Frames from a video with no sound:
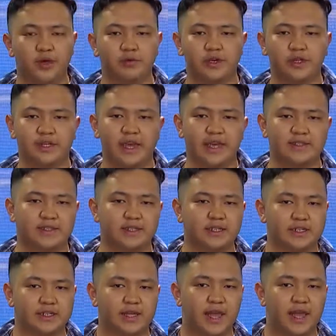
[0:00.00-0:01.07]
were
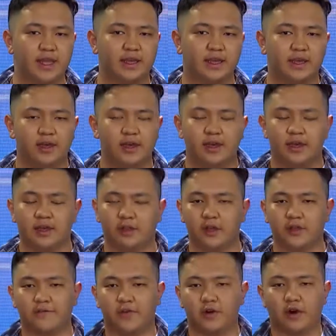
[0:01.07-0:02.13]
yesterday, not
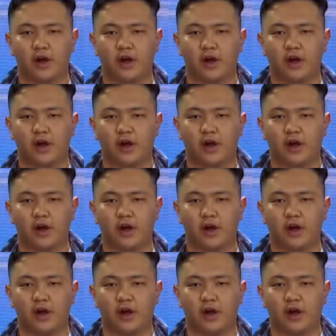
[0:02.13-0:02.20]
for